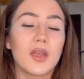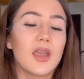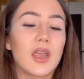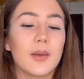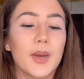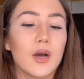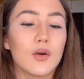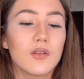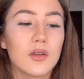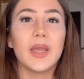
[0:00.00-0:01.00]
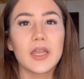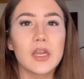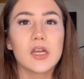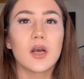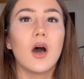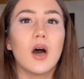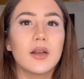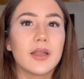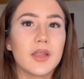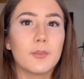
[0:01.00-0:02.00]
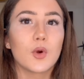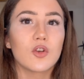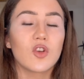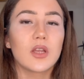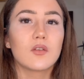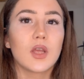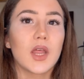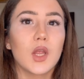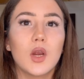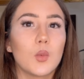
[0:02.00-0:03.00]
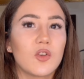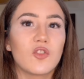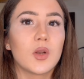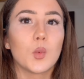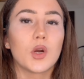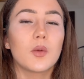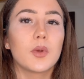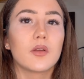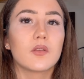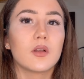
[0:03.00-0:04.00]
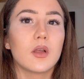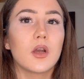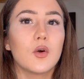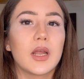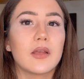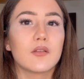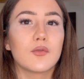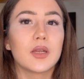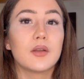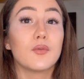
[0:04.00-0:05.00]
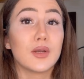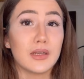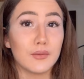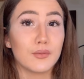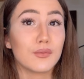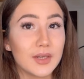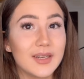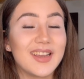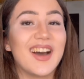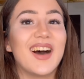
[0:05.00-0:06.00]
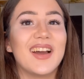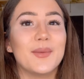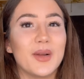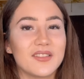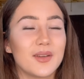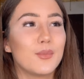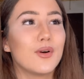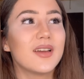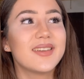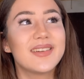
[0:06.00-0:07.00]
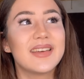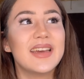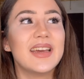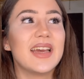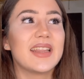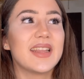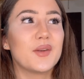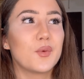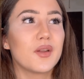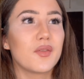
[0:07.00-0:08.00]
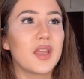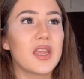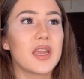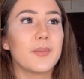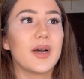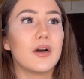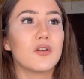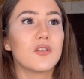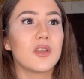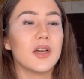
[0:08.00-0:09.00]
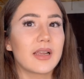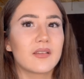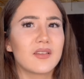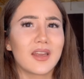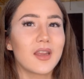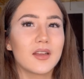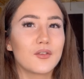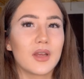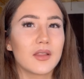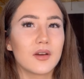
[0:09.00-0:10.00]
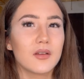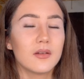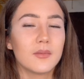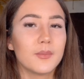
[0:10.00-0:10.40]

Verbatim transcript: thinking about making it hot and then merging it together, which didn't work because silicone has a really high melting point. And then we're thinking about like sticking it together,